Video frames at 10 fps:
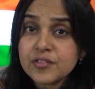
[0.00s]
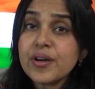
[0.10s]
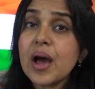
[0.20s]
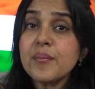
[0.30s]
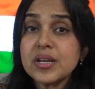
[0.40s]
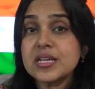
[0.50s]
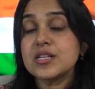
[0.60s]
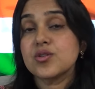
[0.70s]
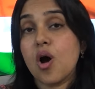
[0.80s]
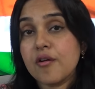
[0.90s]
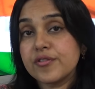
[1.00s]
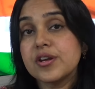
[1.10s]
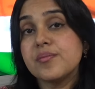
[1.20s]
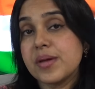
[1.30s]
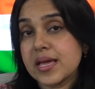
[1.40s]
families
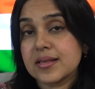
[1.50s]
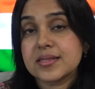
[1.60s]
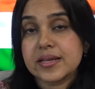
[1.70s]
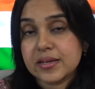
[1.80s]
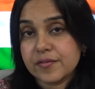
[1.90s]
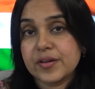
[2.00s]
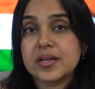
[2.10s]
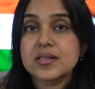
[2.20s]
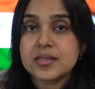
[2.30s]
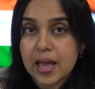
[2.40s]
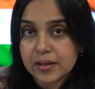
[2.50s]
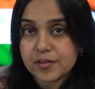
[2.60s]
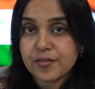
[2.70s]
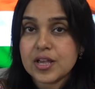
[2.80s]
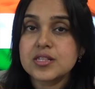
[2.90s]
often make significant
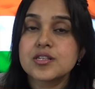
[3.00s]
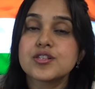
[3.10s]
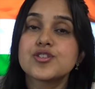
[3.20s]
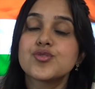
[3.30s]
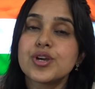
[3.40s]
sacrifices to